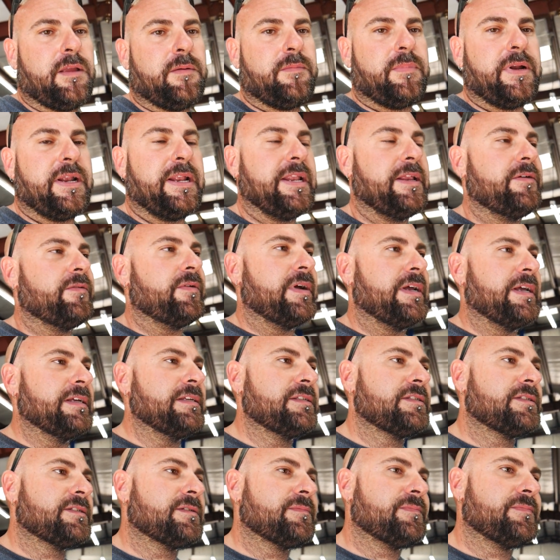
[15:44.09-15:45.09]
But
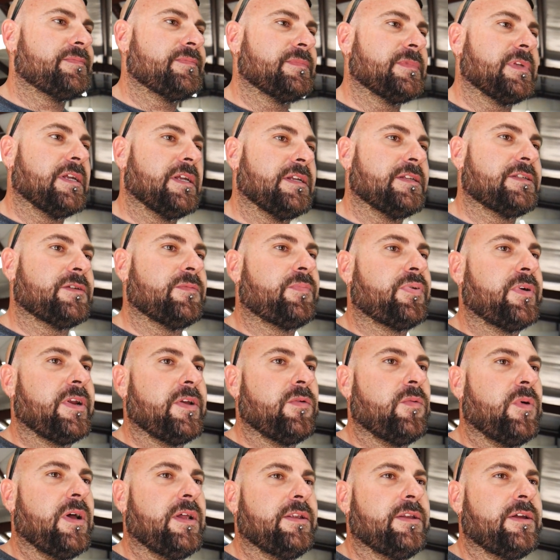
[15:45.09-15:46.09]
anyways, it's a pretty
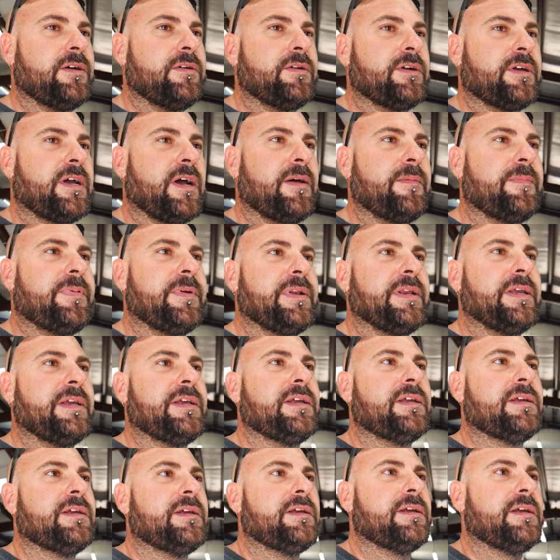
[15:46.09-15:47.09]
well-known company.
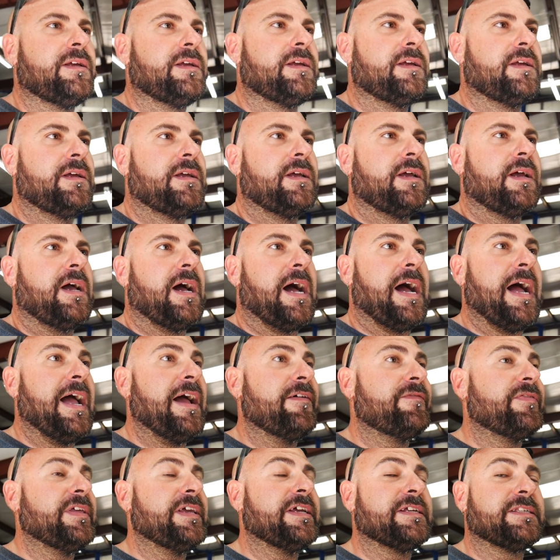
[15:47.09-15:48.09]
I
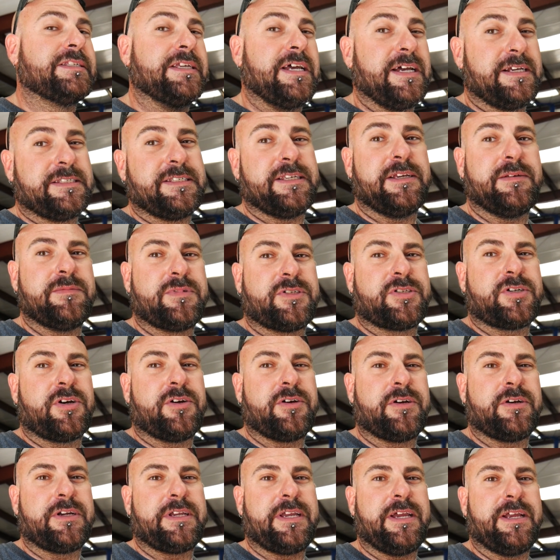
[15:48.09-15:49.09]
have the exact same
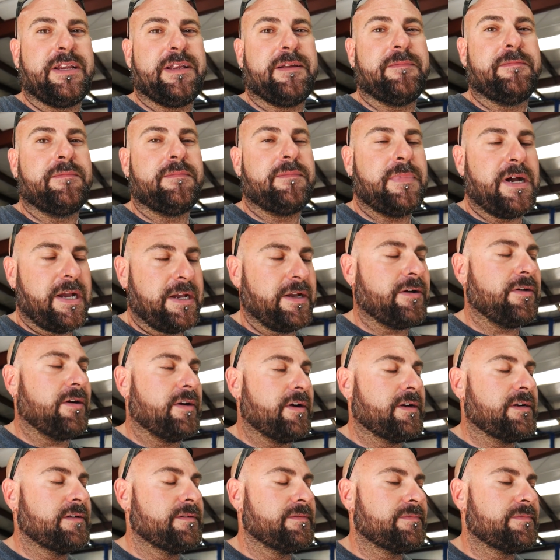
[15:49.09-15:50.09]
stroker kit in my car.